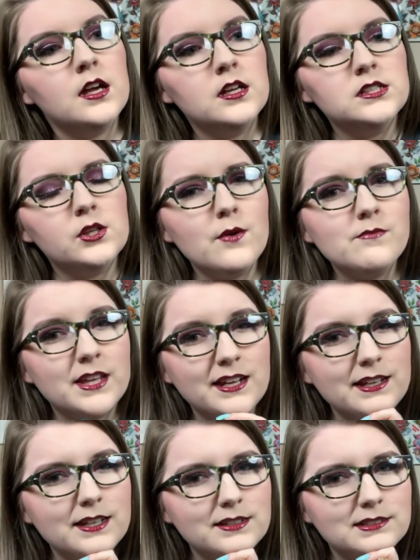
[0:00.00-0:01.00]
So I'm
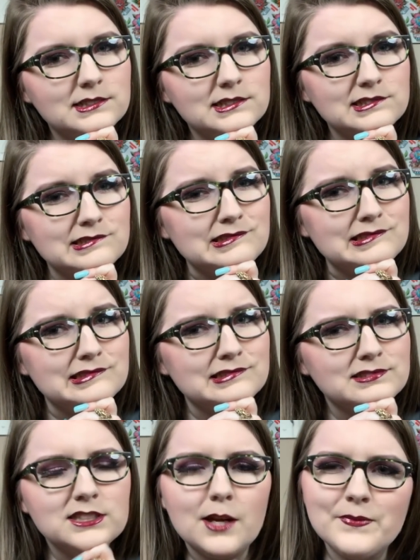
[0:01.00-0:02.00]
thinking,
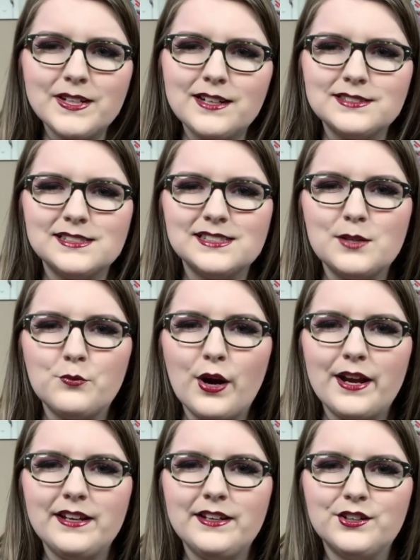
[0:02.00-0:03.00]
something doesn't seem
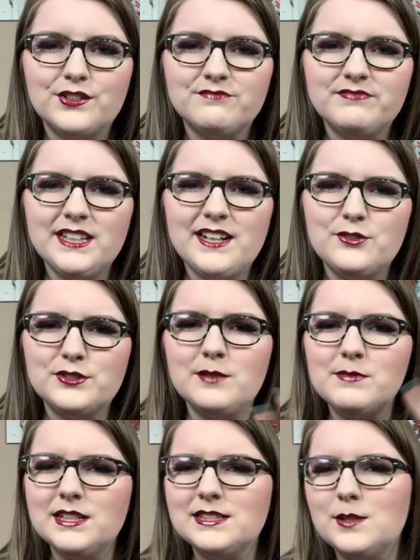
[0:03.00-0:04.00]
right here. You know,
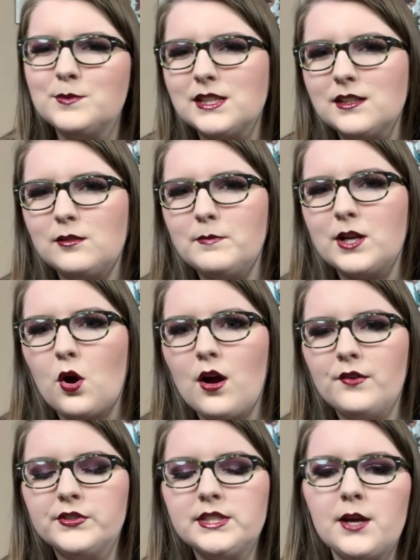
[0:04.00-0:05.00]
something seems a little bit
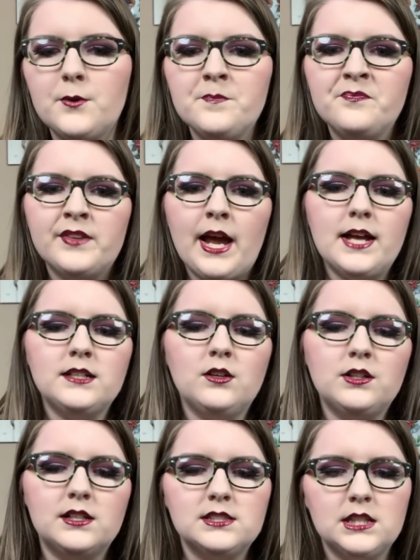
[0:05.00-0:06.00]
off. So I told
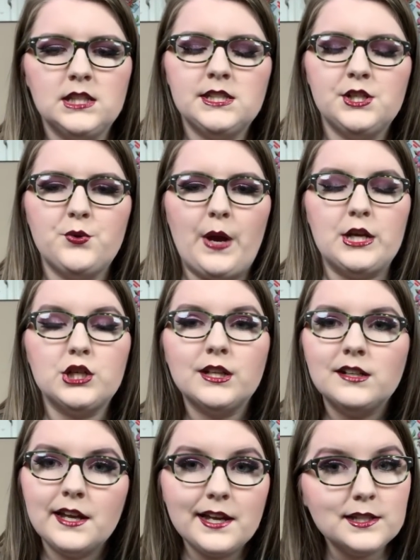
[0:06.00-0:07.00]
Dustin the situation.
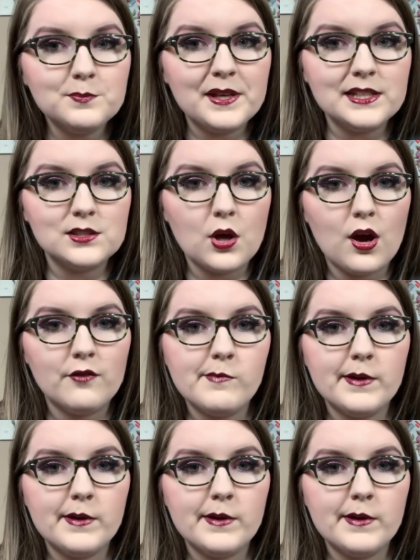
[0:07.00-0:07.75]
He's pissed off